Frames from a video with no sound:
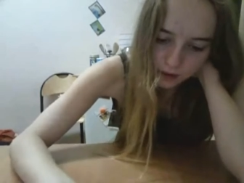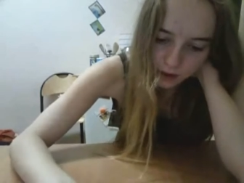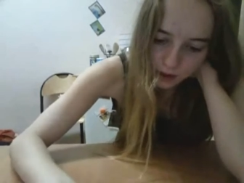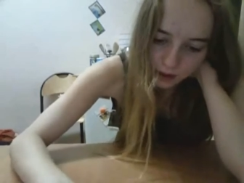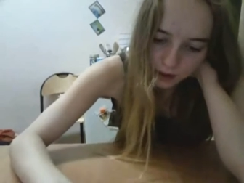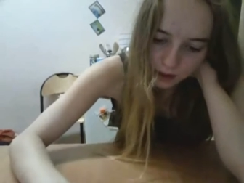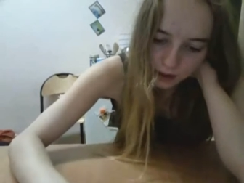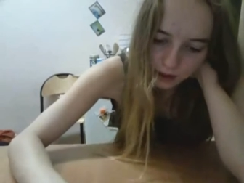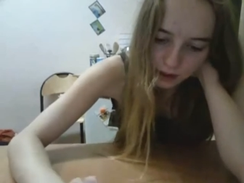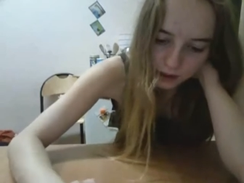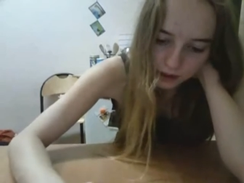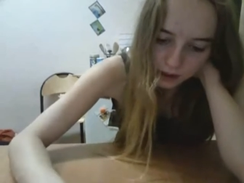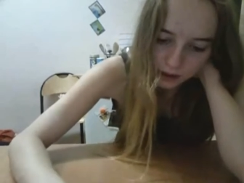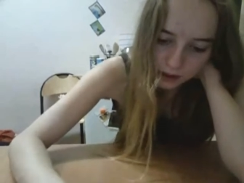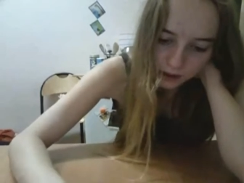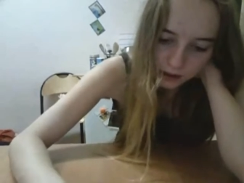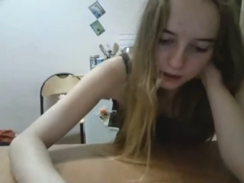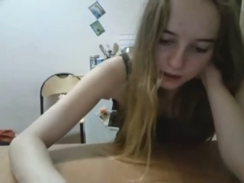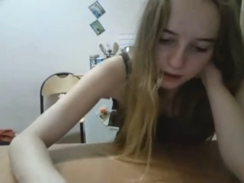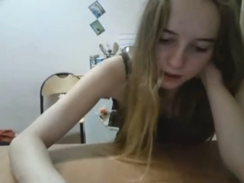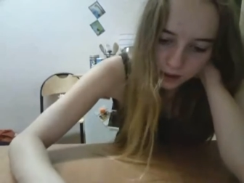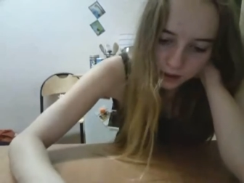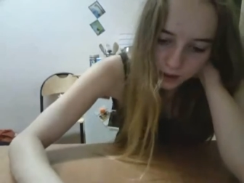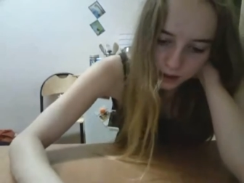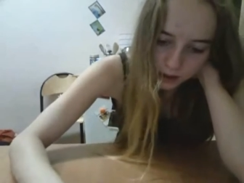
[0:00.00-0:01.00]
Uh,
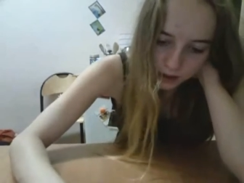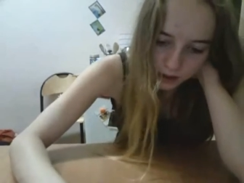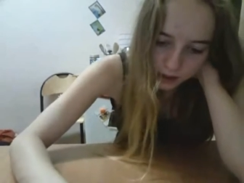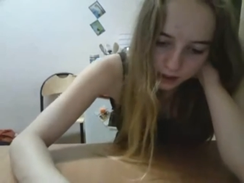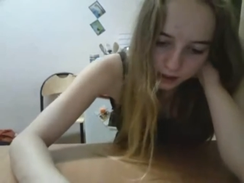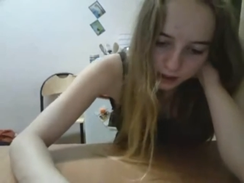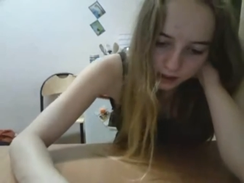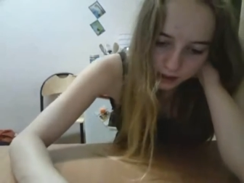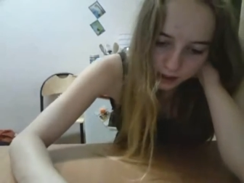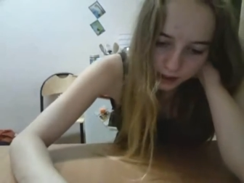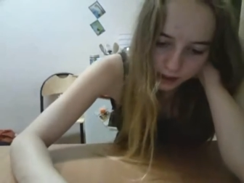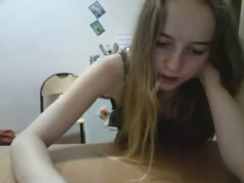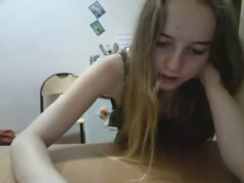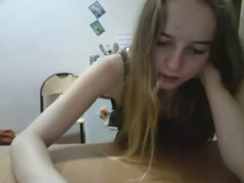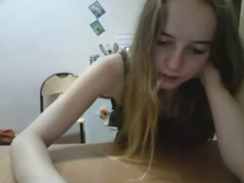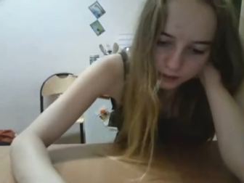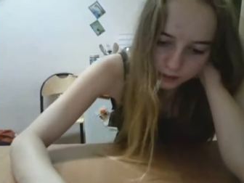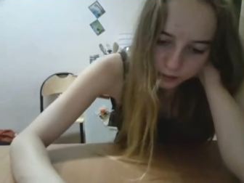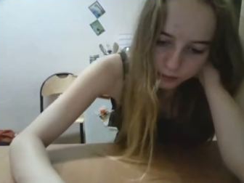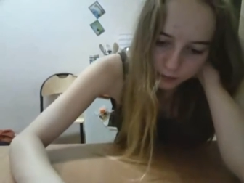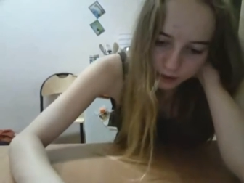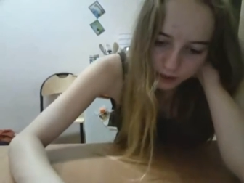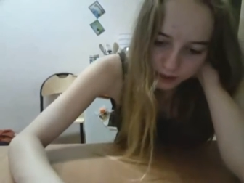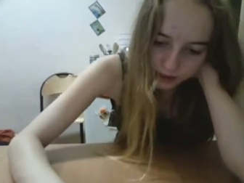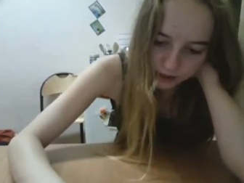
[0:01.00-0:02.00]
yeah, I
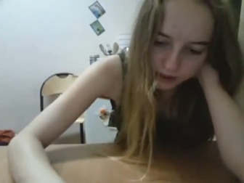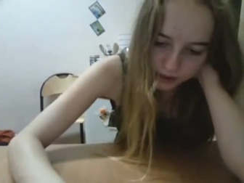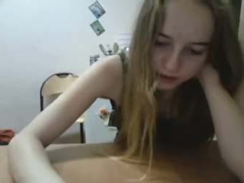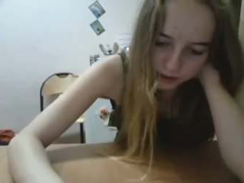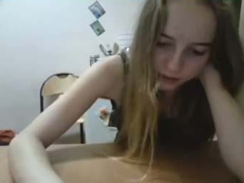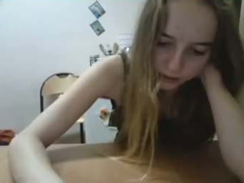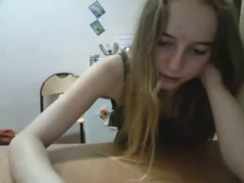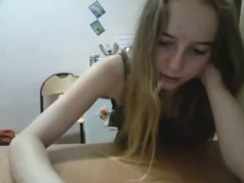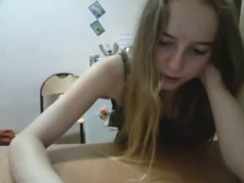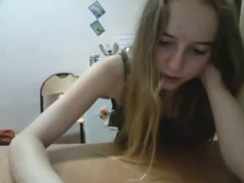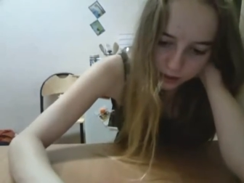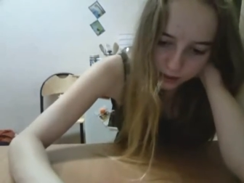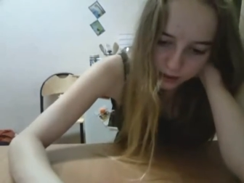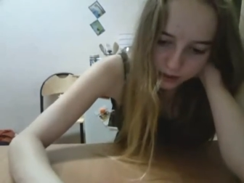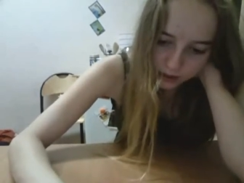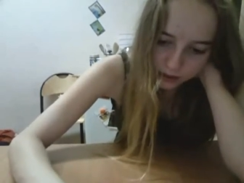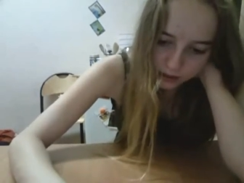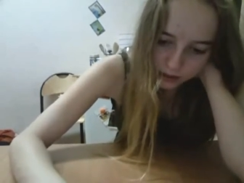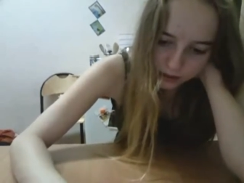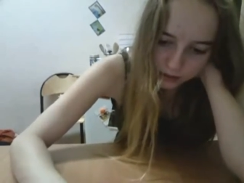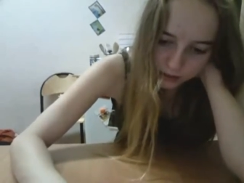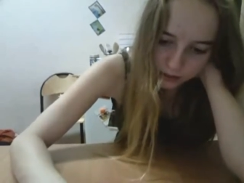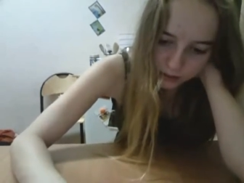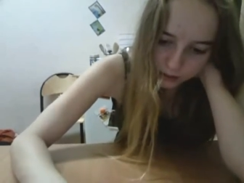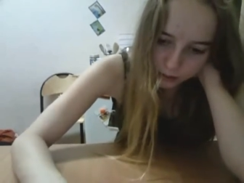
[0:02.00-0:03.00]
was back in
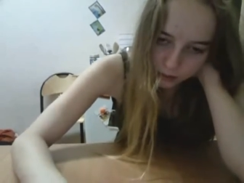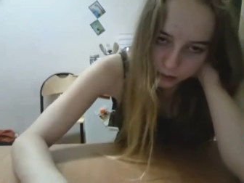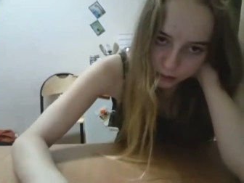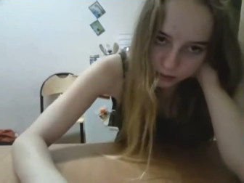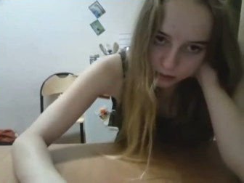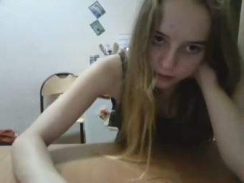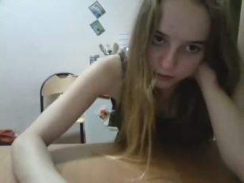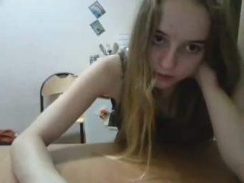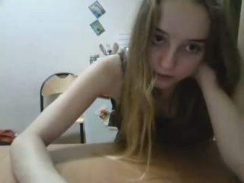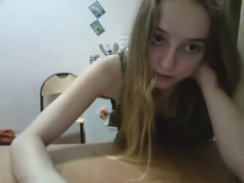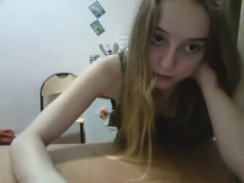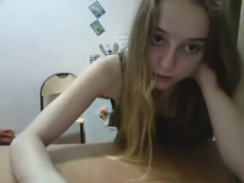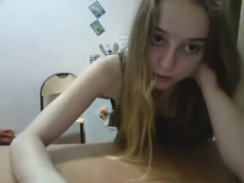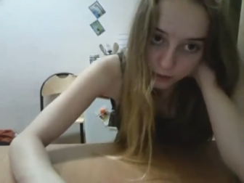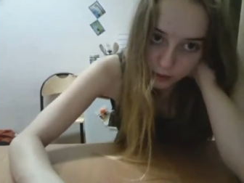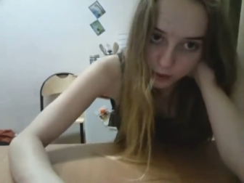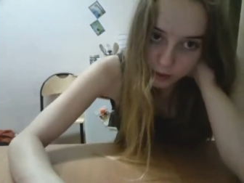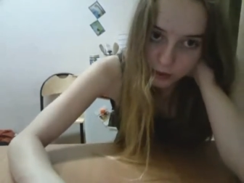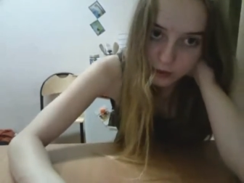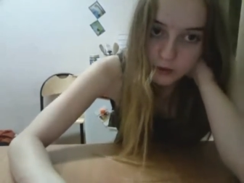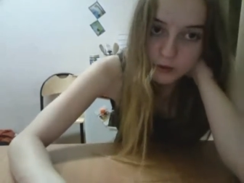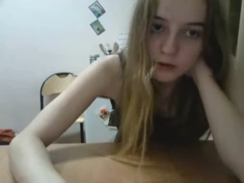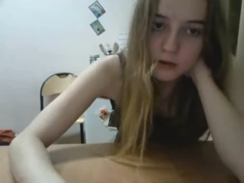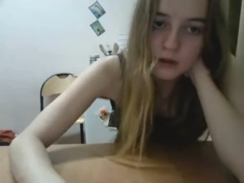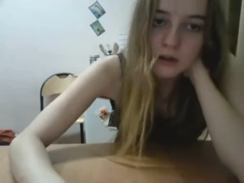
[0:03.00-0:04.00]
Sweden, as most of you
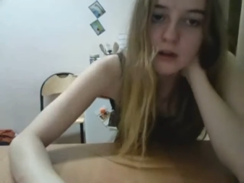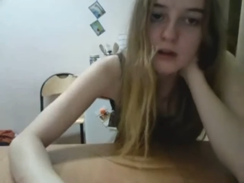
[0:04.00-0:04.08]
know.